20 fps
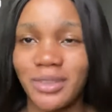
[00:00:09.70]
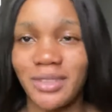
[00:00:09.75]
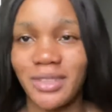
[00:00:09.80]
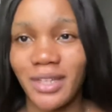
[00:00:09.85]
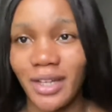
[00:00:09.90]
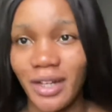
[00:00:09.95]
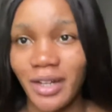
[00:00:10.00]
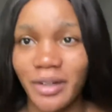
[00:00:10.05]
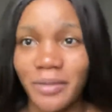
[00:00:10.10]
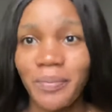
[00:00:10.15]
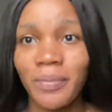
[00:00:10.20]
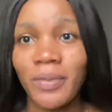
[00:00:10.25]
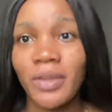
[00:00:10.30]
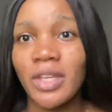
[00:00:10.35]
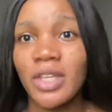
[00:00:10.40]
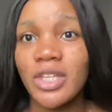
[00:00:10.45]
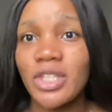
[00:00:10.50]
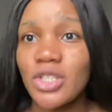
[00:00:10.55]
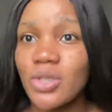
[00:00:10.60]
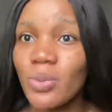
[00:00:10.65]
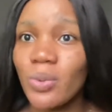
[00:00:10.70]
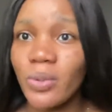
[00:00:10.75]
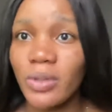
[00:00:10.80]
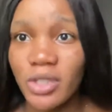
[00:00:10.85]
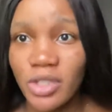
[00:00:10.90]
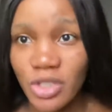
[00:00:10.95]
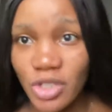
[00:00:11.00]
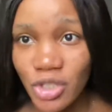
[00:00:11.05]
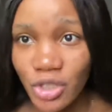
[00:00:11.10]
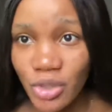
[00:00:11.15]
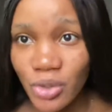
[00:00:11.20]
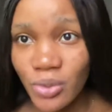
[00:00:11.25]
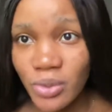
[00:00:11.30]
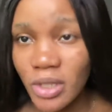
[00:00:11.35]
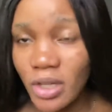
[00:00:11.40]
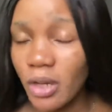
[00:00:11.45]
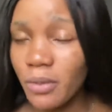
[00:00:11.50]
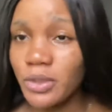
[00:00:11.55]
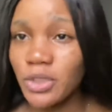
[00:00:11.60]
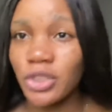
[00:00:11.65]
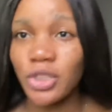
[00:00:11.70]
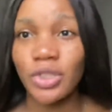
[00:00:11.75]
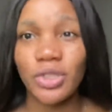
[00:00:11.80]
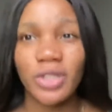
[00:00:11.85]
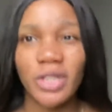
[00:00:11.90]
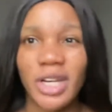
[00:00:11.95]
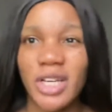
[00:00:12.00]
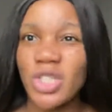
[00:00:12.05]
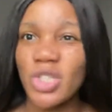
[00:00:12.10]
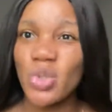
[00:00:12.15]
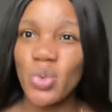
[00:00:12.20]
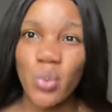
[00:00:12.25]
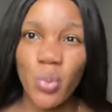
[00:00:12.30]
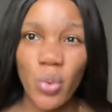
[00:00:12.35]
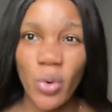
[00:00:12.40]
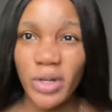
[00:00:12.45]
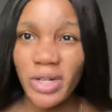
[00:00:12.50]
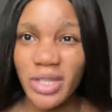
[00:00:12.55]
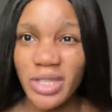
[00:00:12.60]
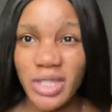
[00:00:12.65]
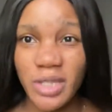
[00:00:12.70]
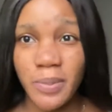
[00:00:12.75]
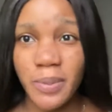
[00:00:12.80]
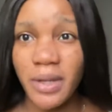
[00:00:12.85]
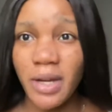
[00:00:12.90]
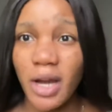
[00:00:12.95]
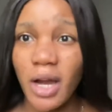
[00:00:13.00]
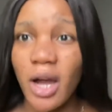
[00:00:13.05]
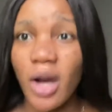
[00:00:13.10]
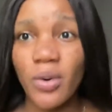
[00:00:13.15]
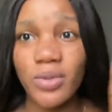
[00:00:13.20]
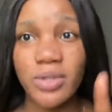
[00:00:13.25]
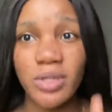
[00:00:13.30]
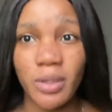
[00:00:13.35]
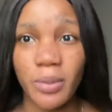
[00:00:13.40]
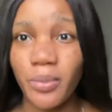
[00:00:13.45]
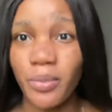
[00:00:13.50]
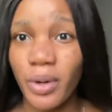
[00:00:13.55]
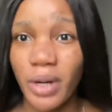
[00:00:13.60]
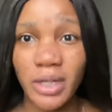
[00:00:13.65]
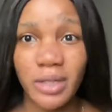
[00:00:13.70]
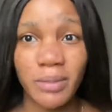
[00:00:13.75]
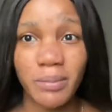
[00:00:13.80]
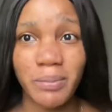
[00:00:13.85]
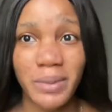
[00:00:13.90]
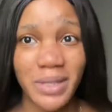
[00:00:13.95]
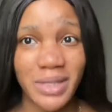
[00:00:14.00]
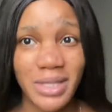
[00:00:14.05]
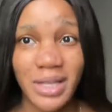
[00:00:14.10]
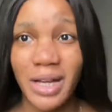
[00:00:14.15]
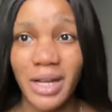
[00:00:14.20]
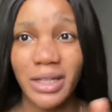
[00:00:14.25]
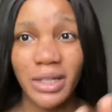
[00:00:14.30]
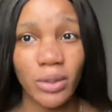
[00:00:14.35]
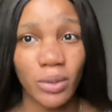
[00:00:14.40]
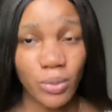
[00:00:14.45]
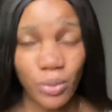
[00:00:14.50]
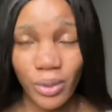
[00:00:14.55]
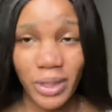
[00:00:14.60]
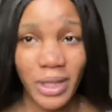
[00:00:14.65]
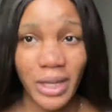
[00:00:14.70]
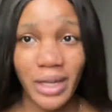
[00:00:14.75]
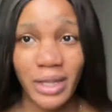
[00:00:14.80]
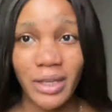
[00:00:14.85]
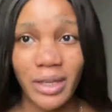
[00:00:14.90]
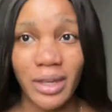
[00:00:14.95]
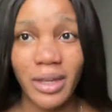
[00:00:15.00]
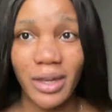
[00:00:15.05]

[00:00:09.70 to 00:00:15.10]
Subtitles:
Yeah, so in this shoot I'll be showing you guys what a typical Hausa bride basically look like.